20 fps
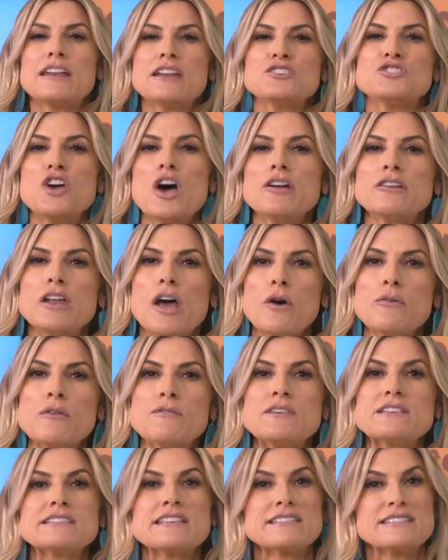did y'all know
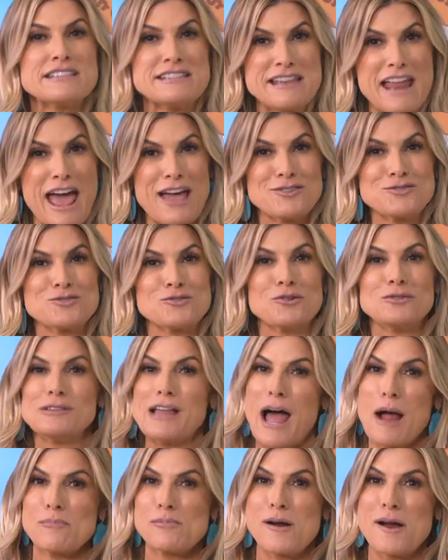that this is National
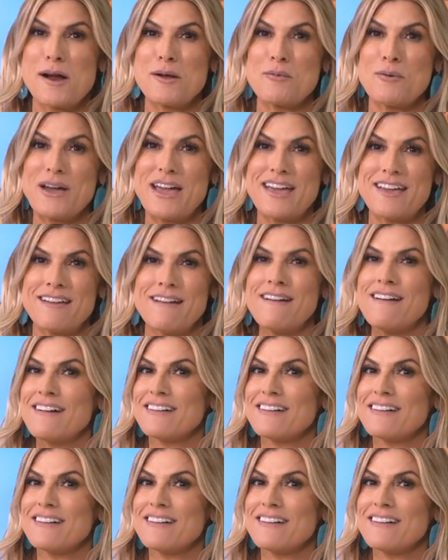Library Week?